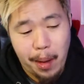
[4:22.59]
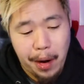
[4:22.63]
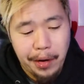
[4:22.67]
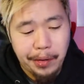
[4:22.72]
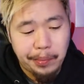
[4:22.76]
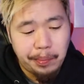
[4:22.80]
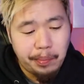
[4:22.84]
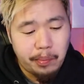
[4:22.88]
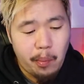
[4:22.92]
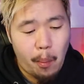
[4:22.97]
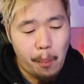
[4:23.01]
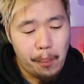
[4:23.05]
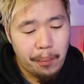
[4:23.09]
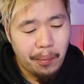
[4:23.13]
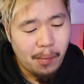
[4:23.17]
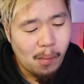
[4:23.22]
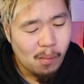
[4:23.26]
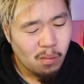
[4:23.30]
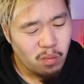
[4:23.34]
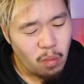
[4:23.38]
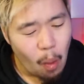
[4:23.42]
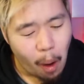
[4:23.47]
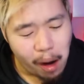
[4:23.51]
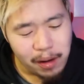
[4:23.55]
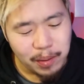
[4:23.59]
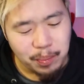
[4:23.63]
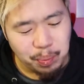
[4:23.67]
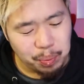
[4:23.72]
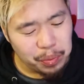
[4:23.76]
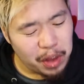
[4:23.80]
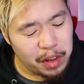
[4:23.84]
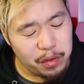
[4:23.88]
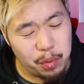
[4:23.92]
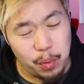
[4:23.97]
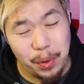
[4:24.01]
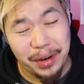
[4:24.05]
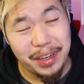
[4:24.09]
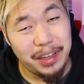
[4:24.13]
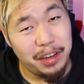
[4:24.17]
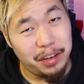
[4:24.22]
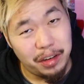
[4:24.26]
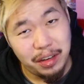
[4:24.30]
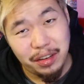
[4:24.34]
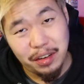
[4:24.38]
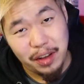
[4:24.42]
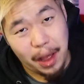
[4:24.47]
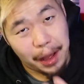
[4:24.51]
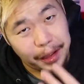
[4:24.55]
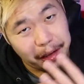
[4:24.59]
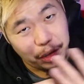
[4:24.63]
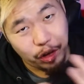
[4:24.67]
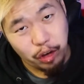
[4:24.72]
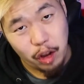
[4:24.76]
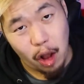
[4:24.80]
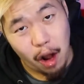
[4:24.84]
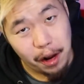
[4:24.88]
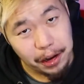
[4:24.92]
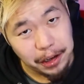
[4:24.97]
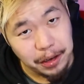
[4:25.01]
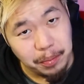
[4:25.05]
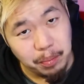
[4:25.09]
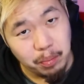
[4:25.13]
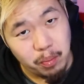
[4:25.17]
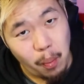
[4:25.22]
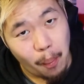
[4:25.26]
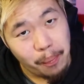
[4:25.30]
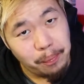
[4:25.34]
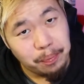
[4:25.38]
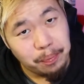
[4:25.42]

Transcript: better. It's really just like soggy,